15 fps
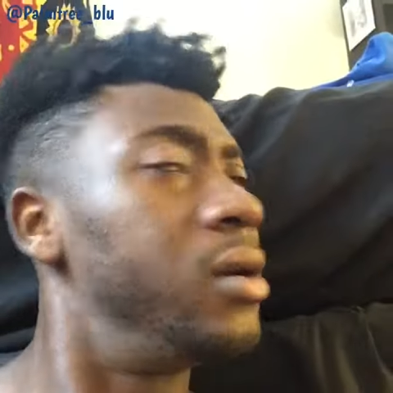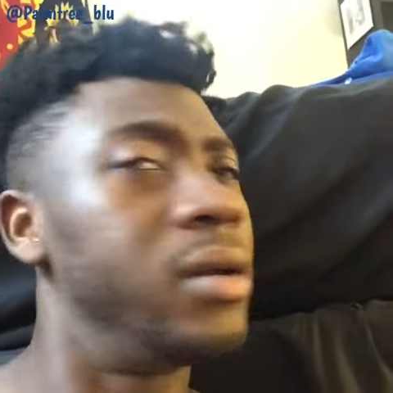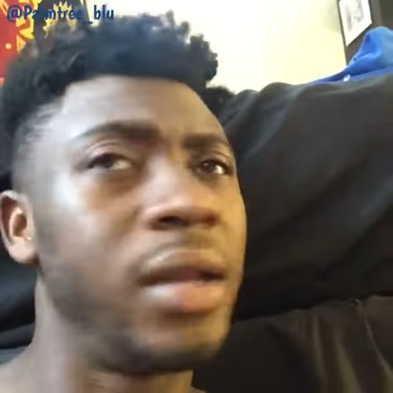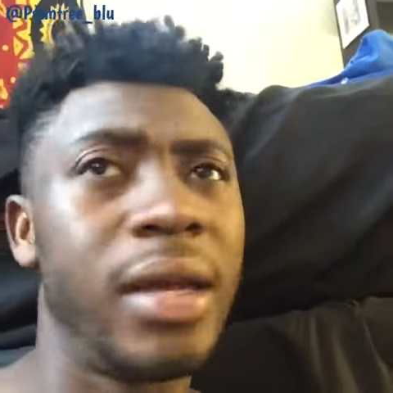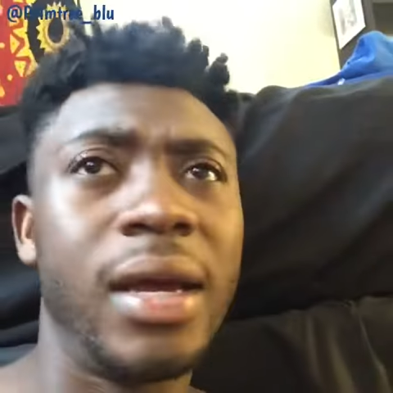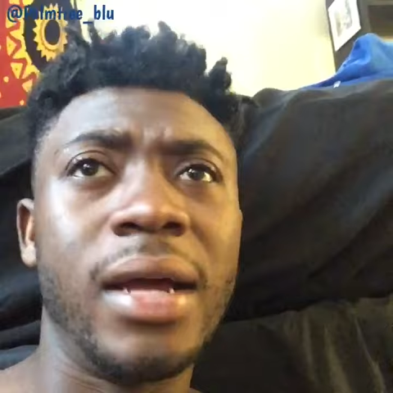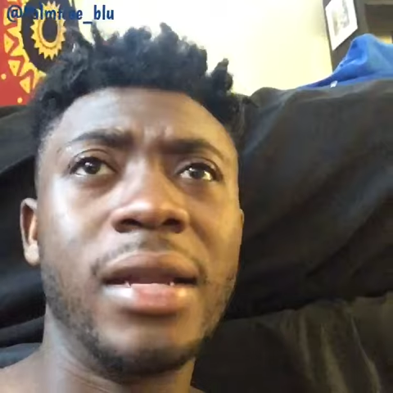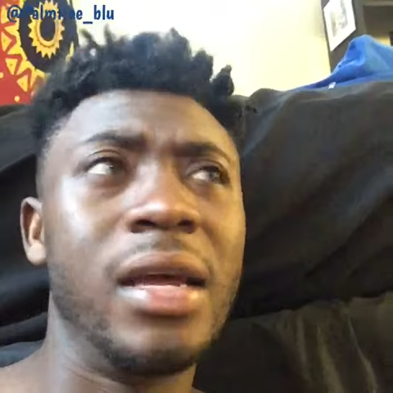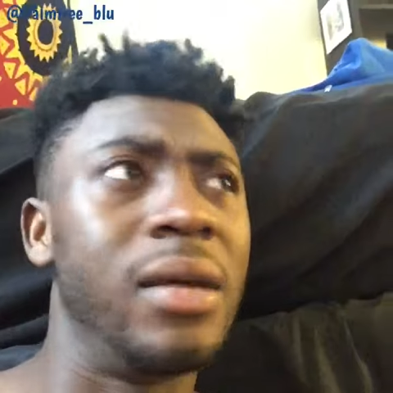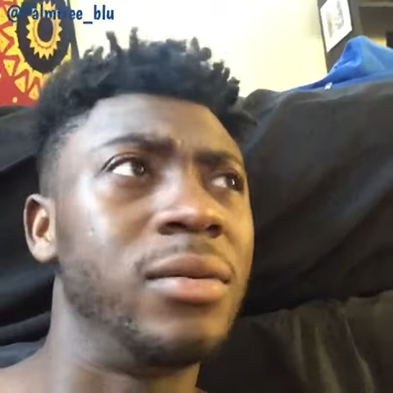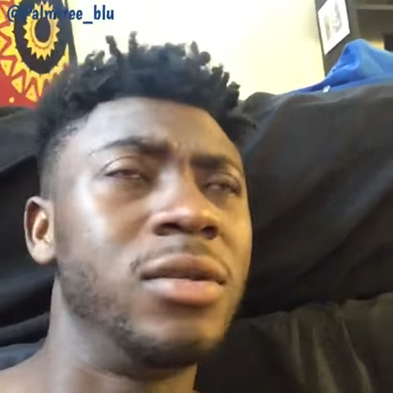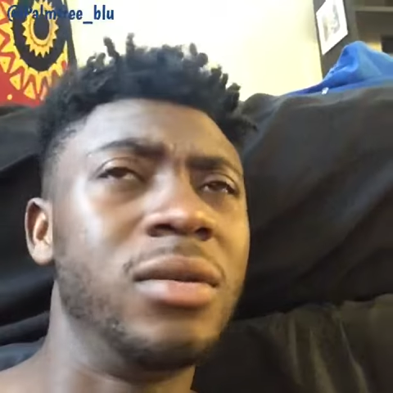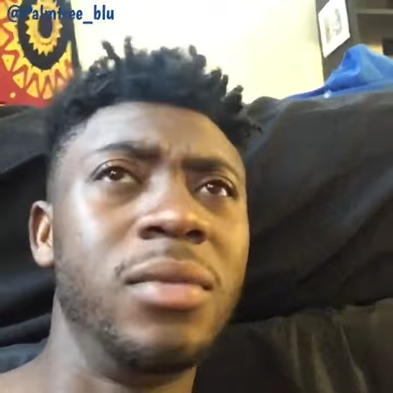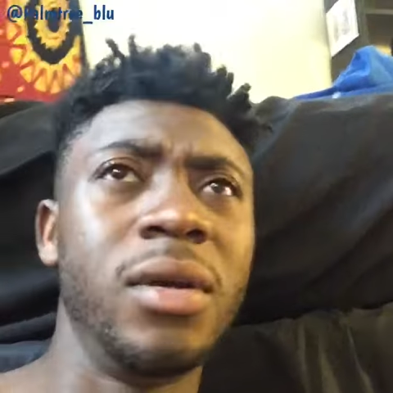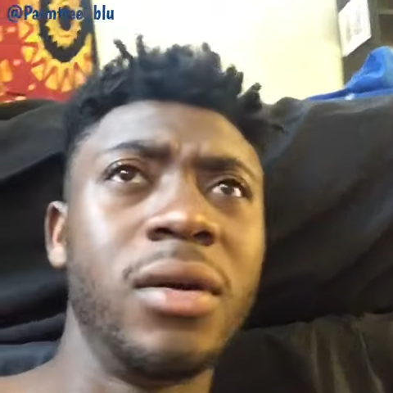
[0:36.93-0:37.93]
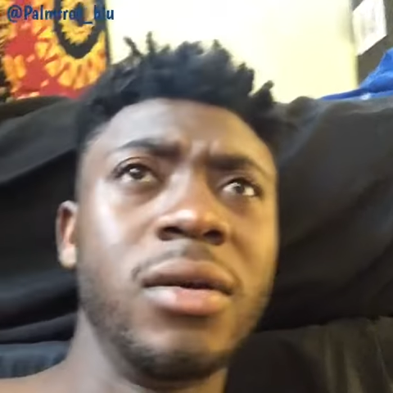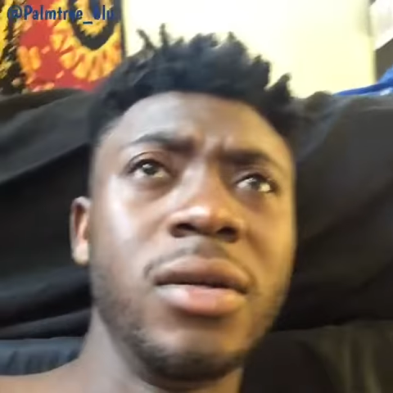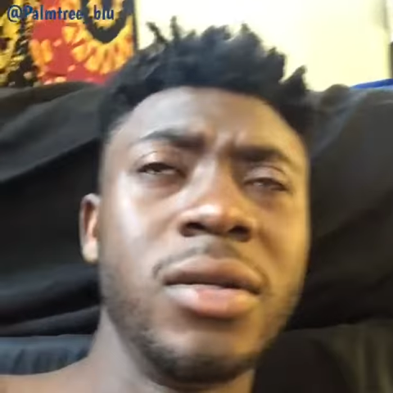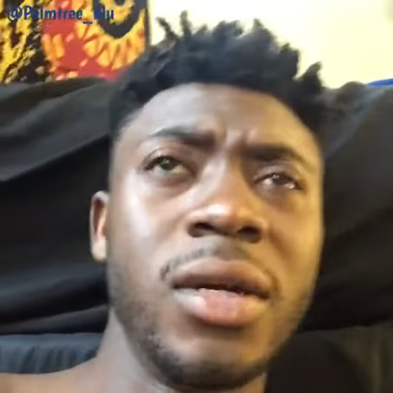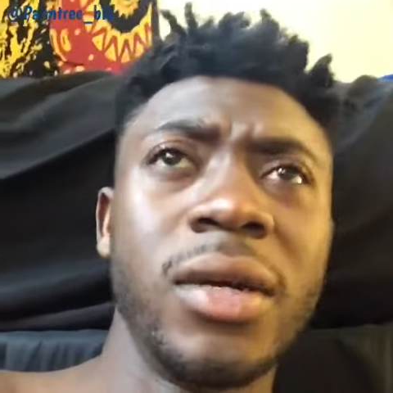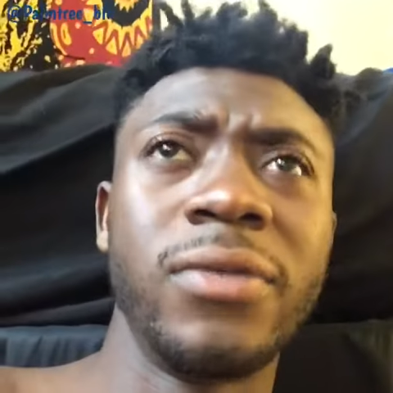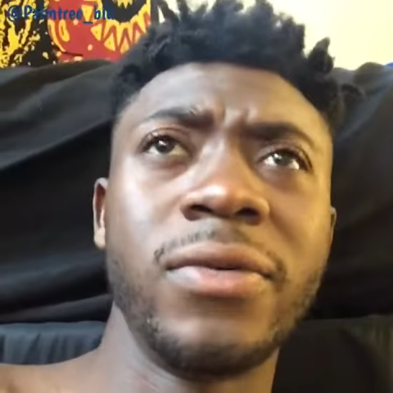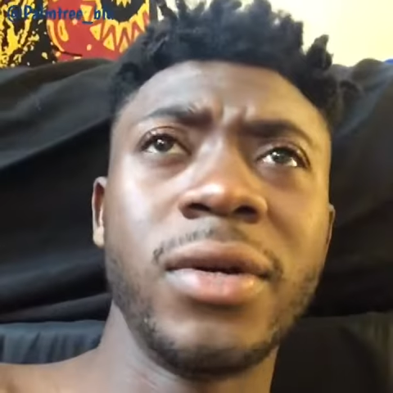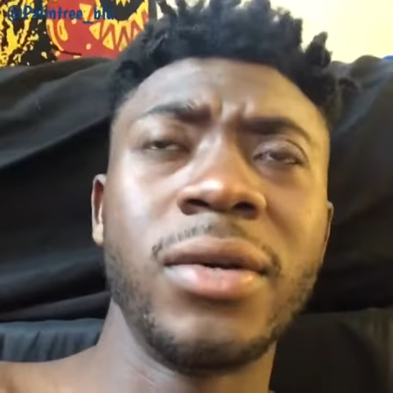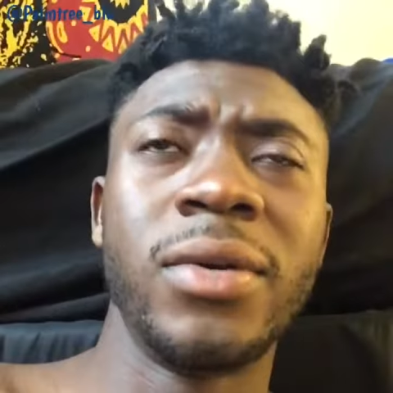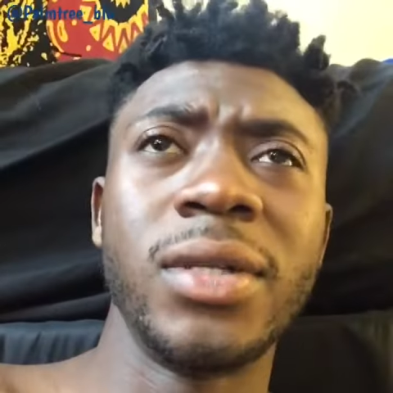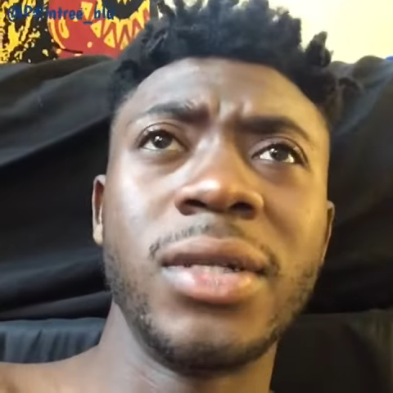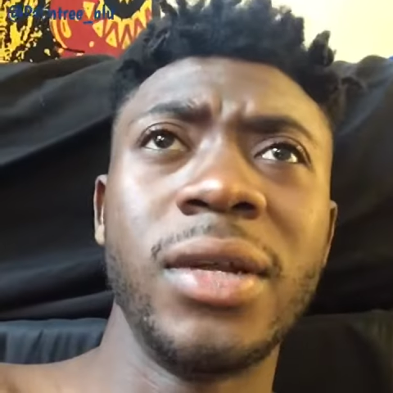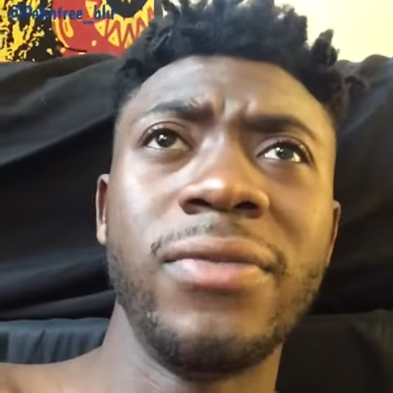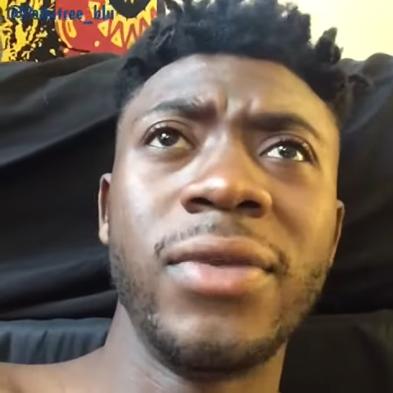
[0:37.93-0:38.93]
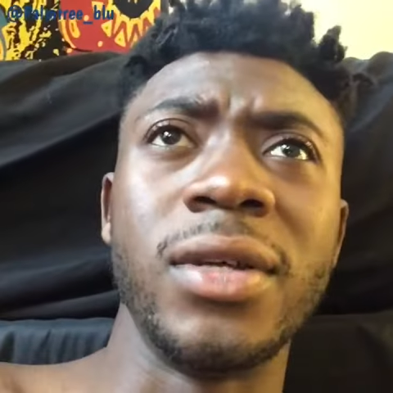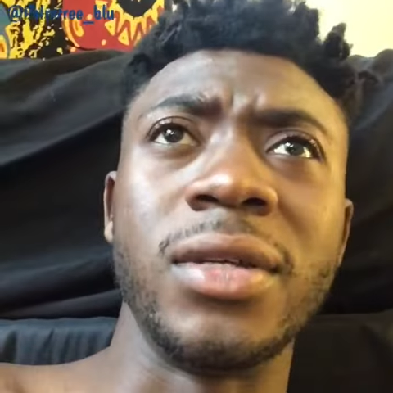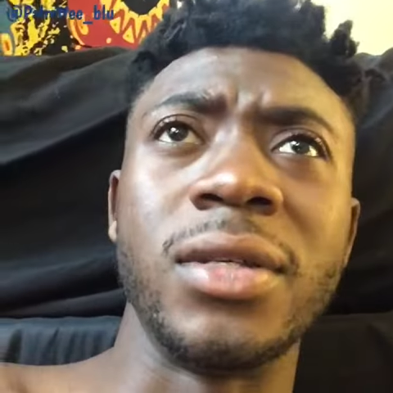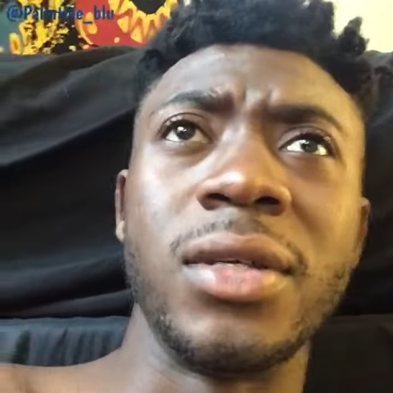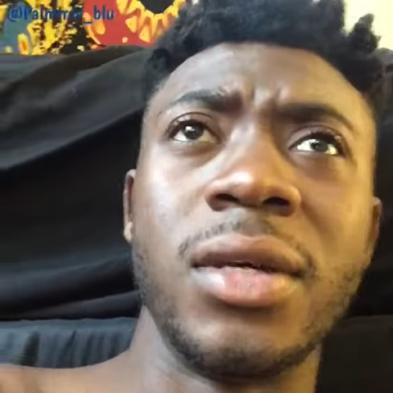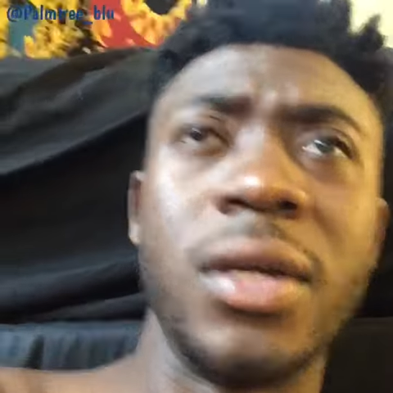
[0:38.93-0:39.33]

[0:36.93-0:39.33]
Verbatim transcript: Like, goddamn, you see me out here trying to fucking watch Netflix.